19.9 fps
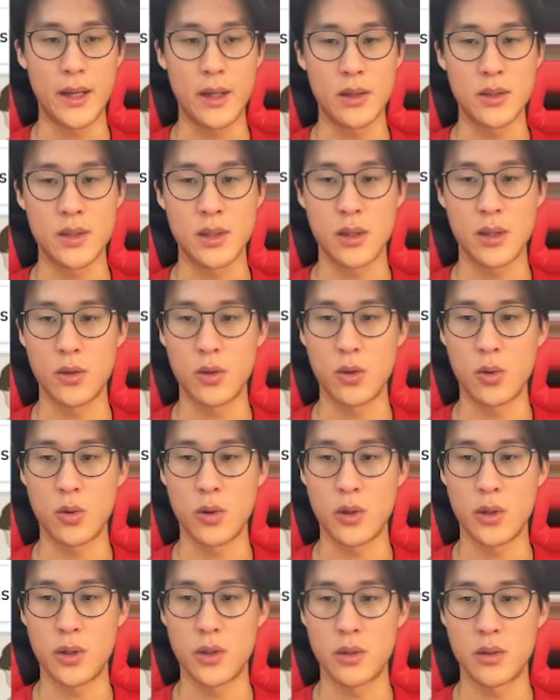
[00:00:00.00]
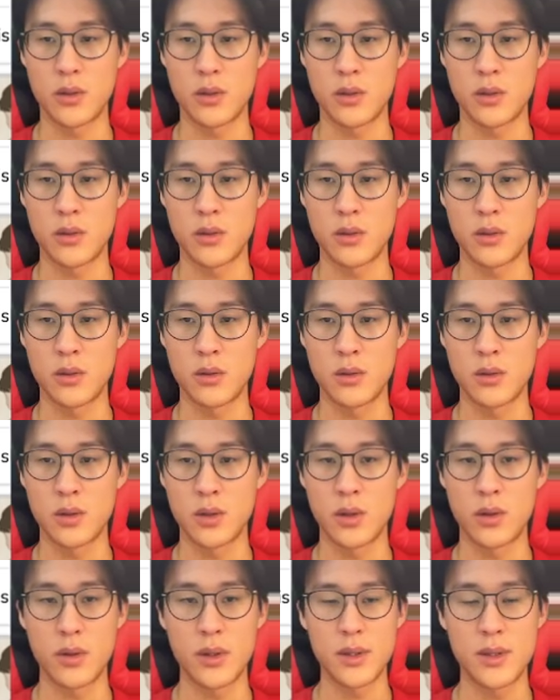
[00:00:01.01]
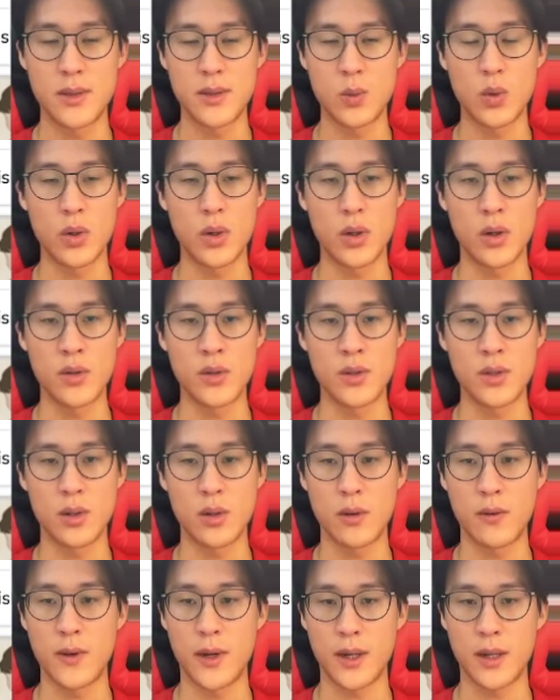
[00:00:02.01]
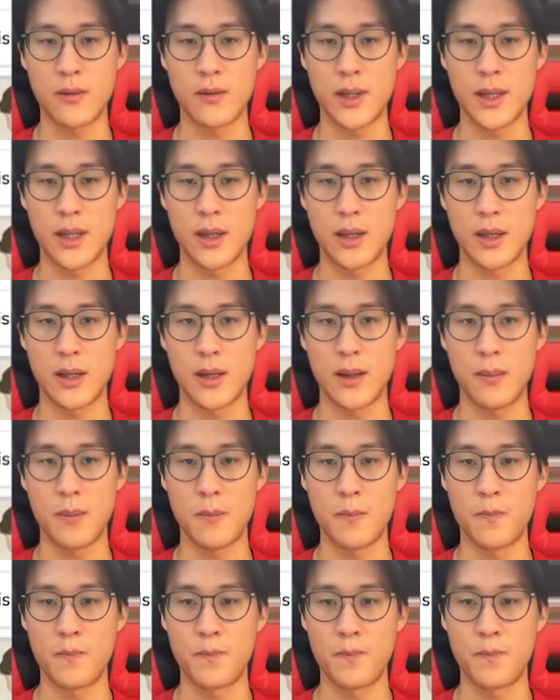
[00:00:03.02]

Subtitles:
is the lower corner. So this would also effectively end the game.